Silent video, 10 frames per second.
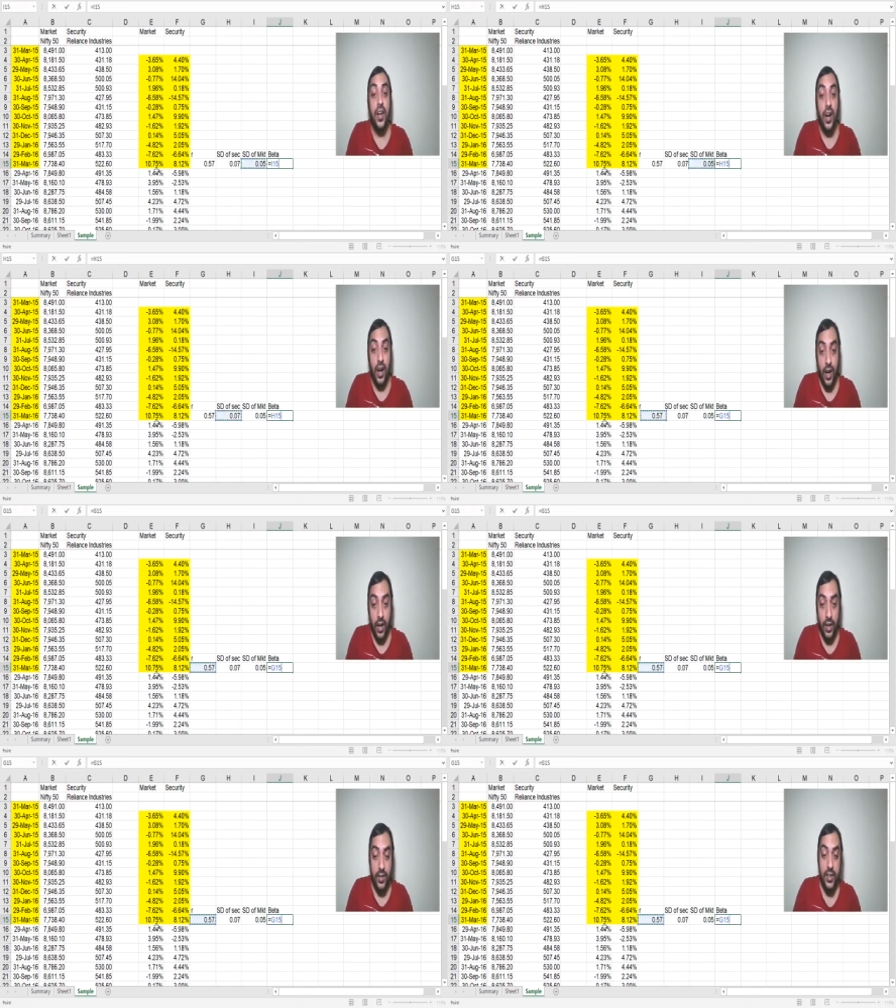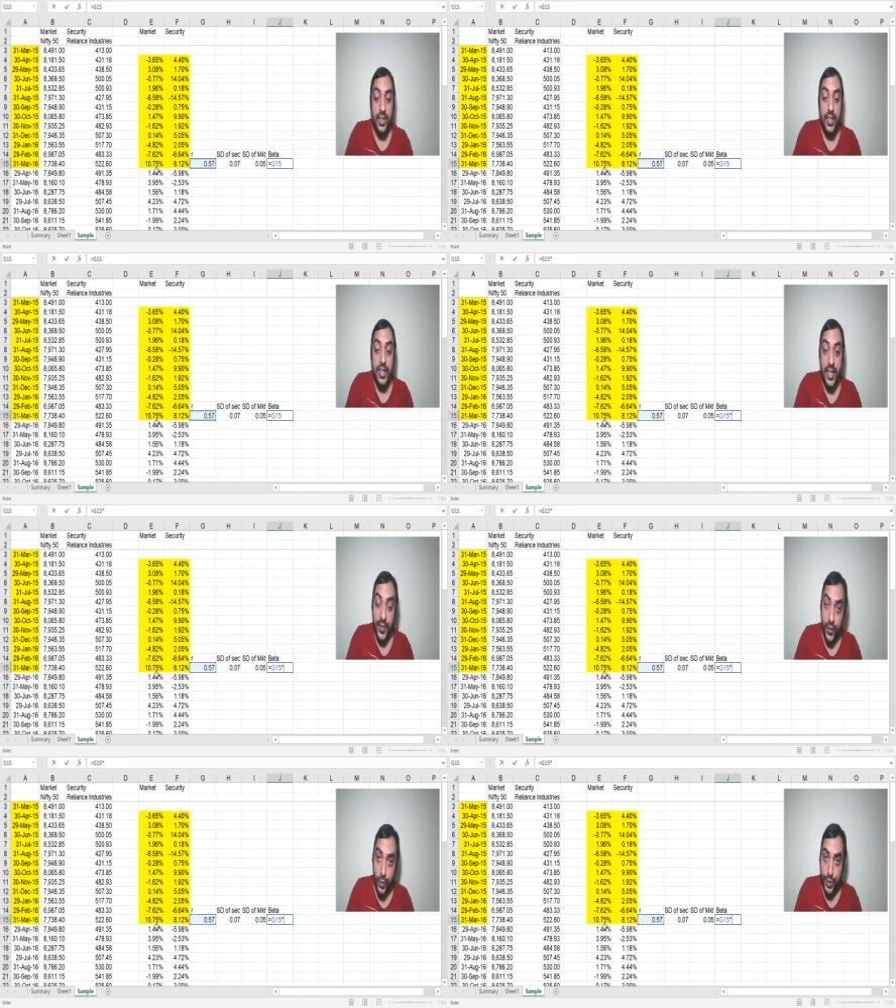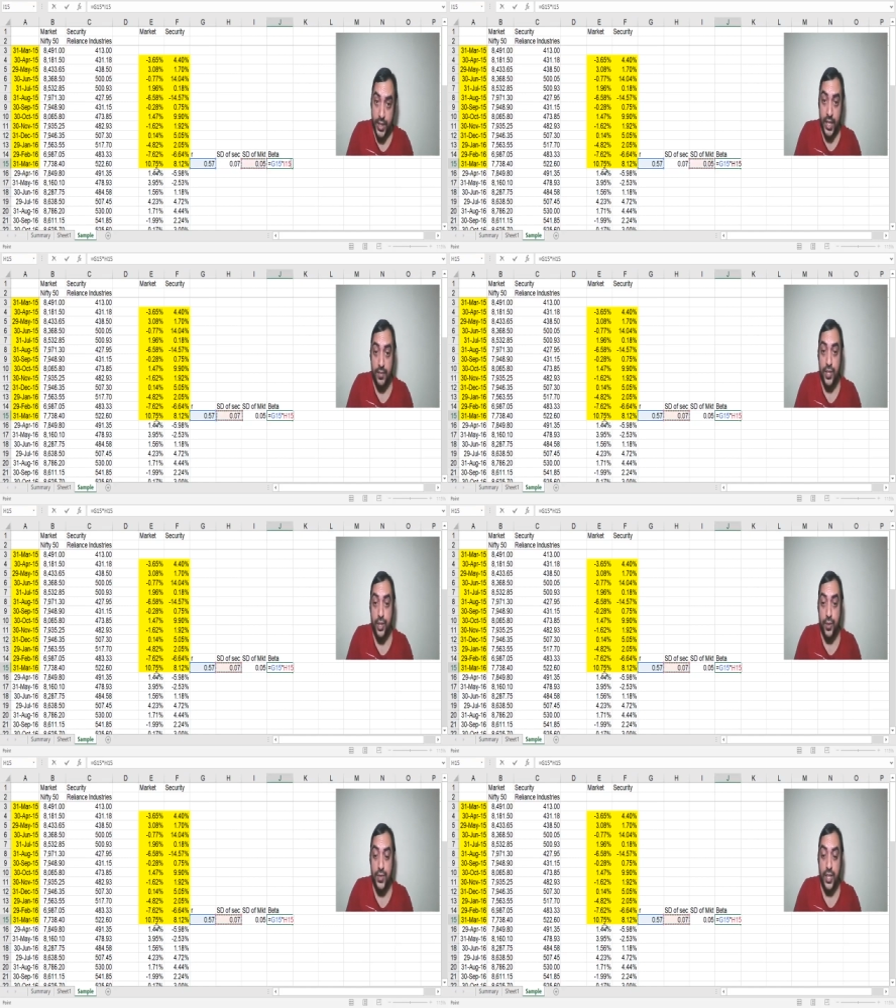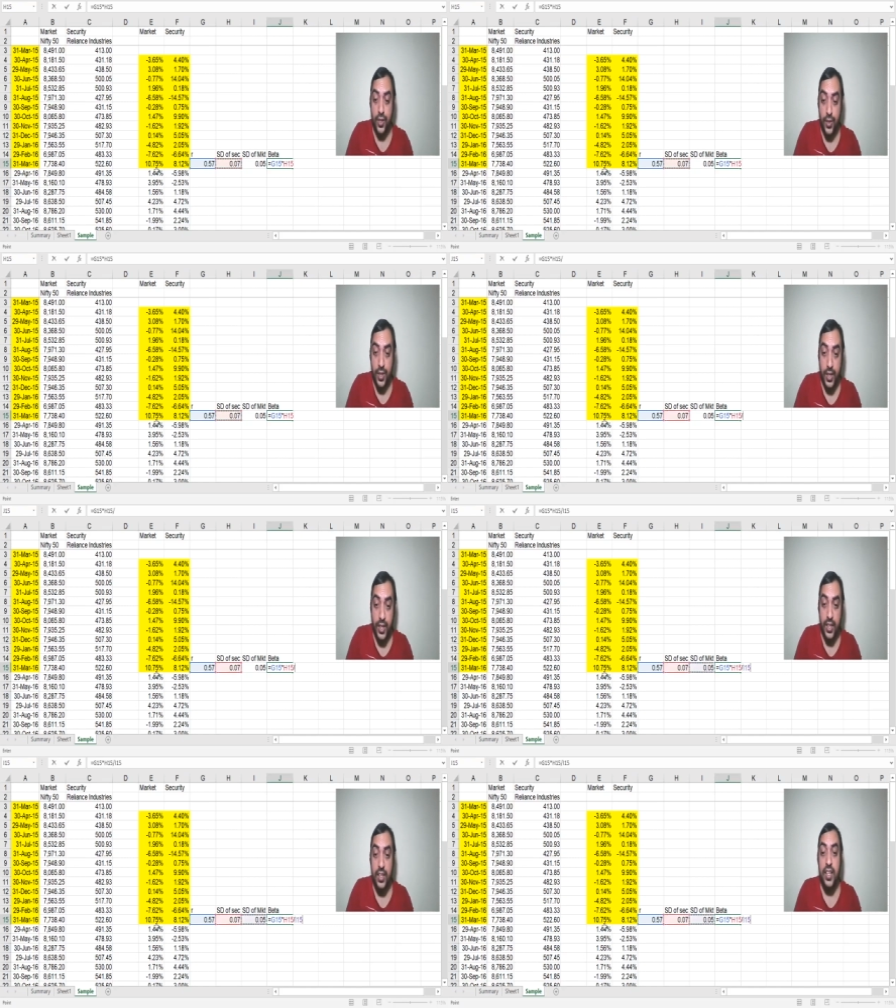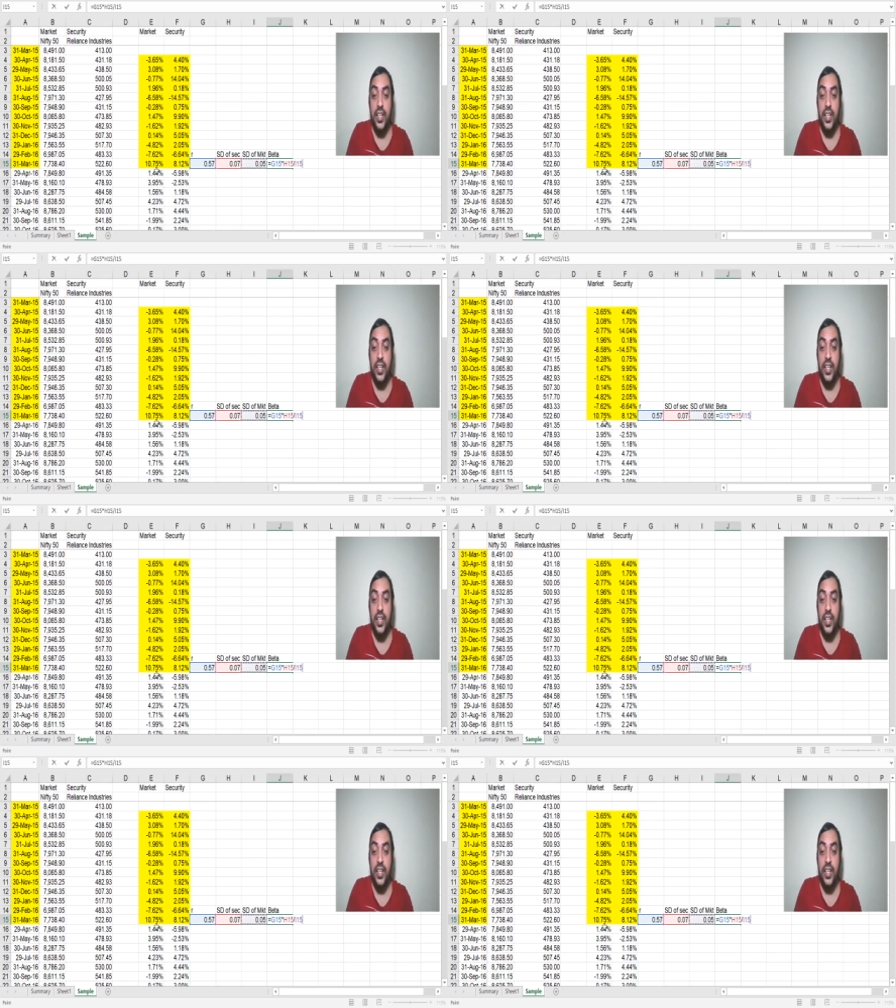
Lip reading: R into standard deviation of security